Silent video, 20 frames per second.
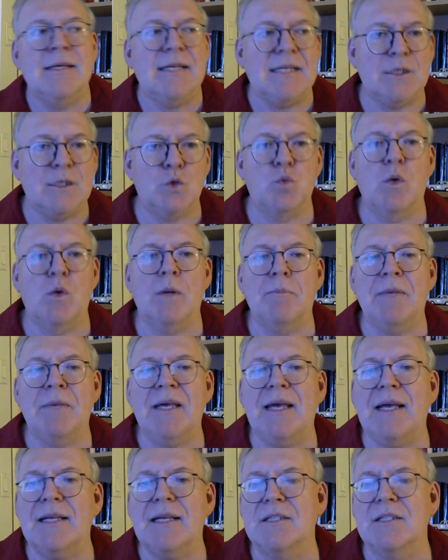it will
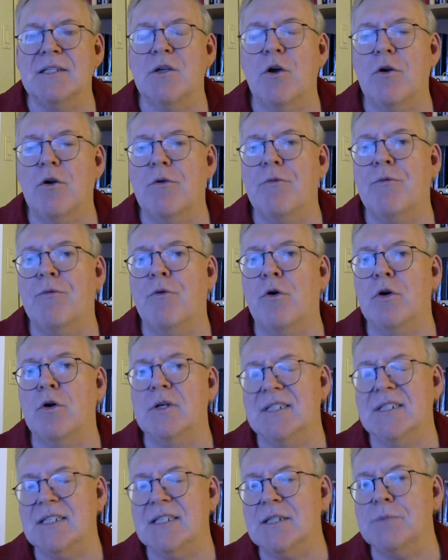be easier
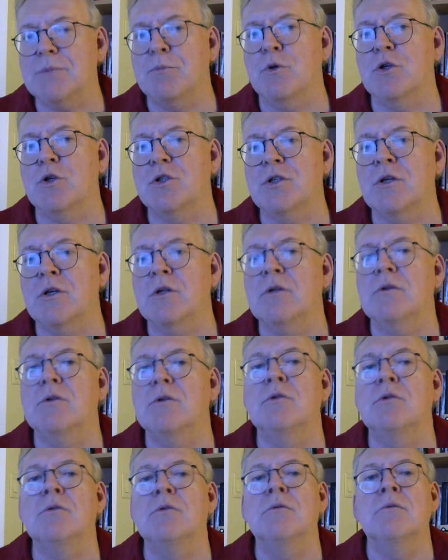for this person
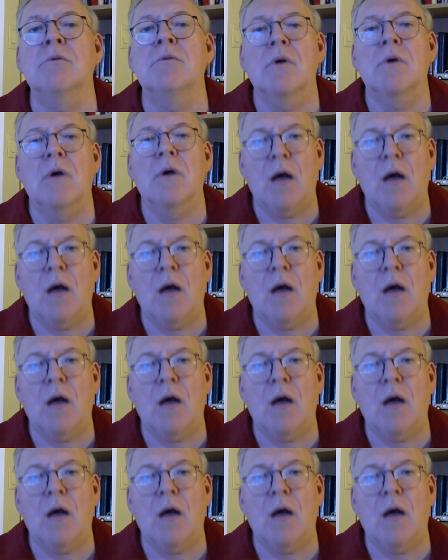to